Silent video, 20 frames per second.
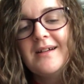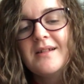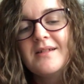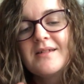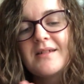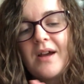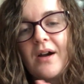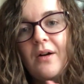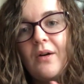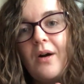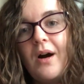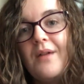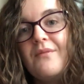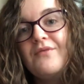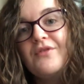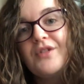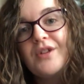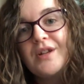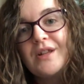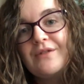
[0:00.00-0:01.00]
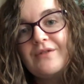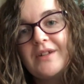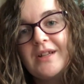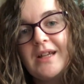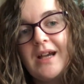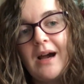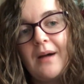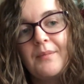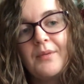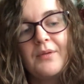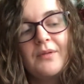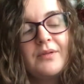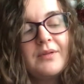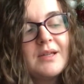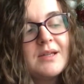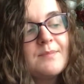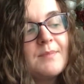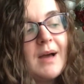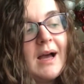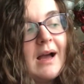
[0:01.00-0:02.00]
So I'm really really happy with
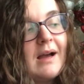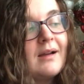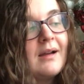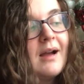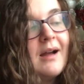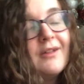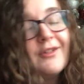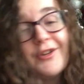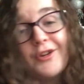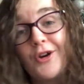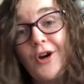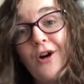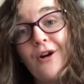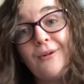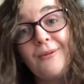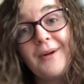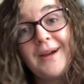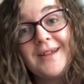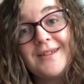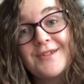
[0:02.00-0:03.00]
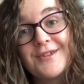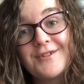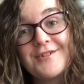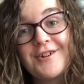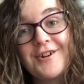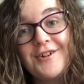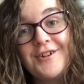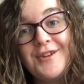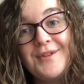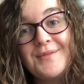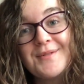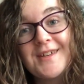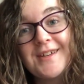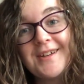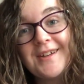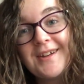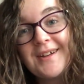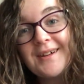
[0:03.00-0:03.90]
this bag and I can't wait to start using